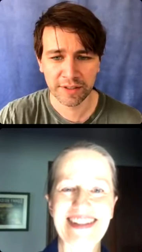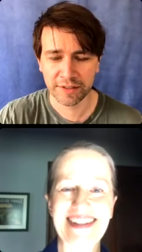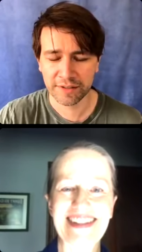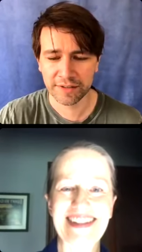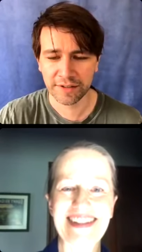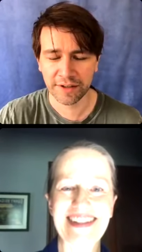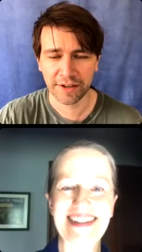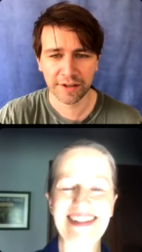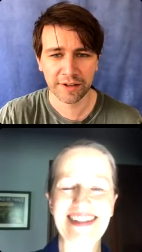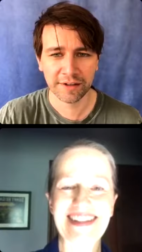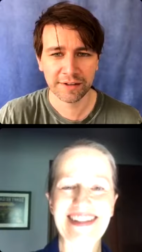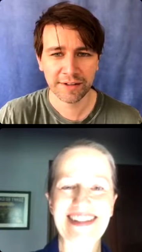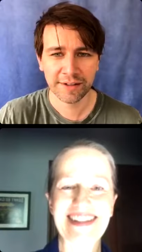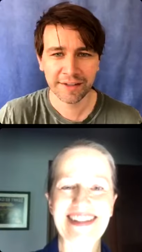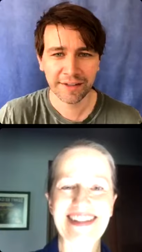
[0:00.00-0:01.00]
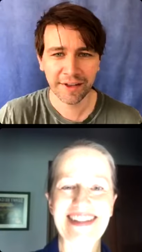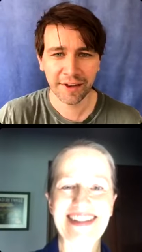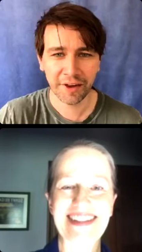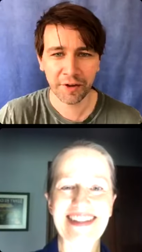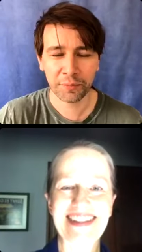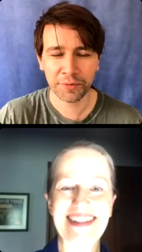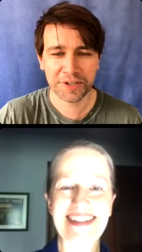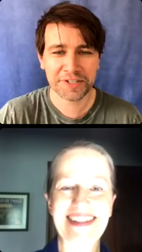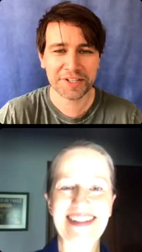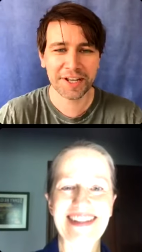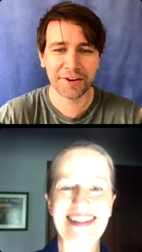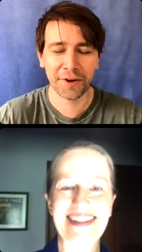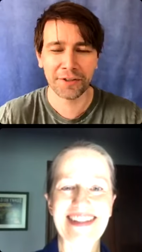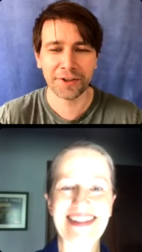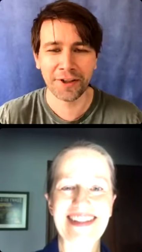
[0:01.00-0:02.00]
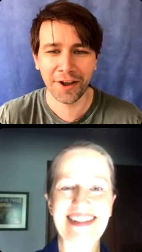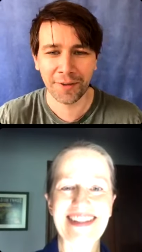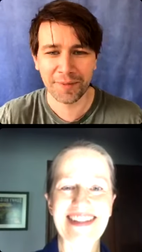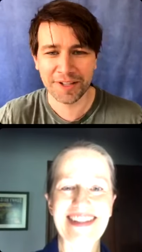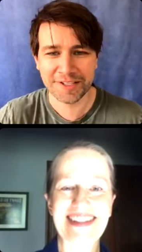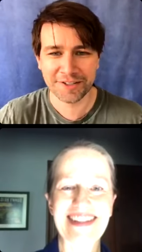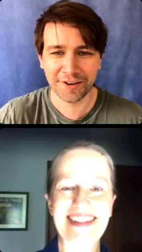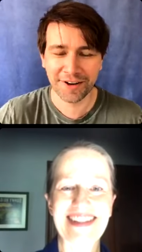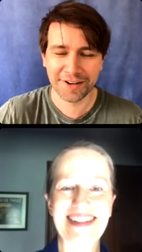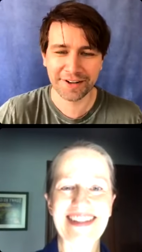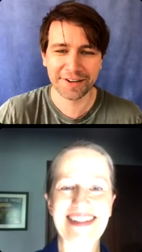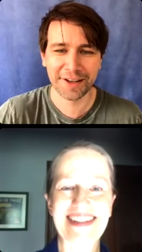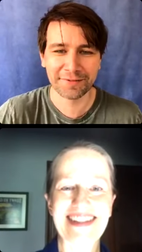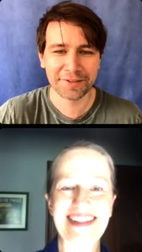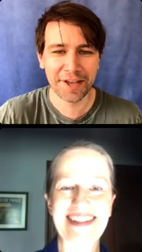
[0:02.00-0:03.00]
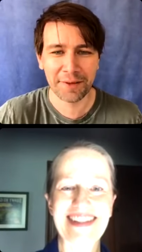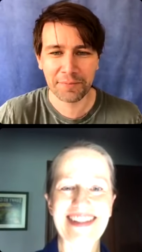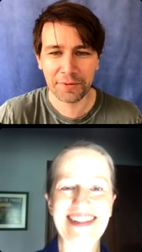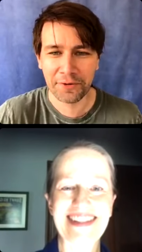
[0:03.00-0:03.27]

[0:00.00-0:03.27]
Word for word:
Speaker 1: And uh, I appreciate all the comments. Sorry, I didn't have time